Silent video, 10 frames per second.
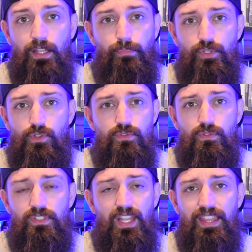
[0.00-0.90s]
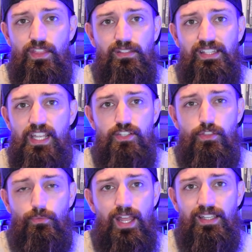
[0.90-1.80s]
Pazuzu's like the least
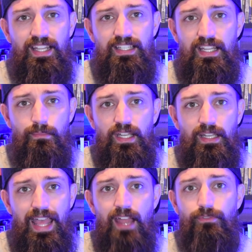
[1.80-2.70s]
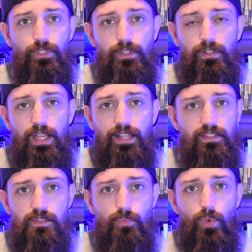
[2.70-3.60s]
threatening demon ever at
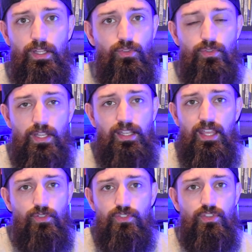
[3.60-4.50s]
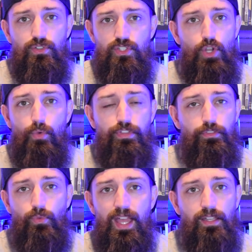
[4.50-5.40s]
this point. There's no
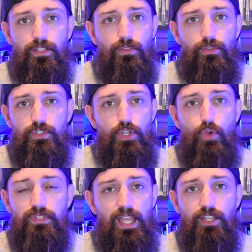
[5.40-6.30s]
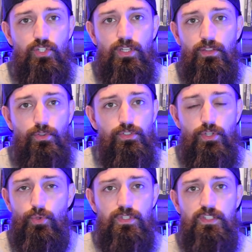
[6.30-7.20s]
threat. There's no tension. There's
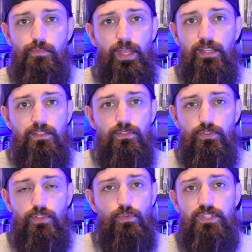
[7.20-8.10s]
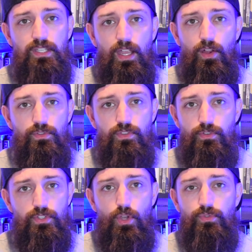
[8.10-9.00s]
no suspense. There's no scares.
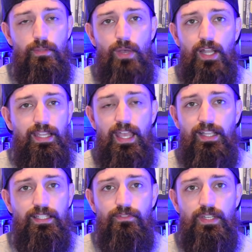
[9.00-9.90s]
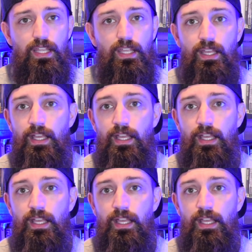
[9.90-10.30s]
There's no demonic activity.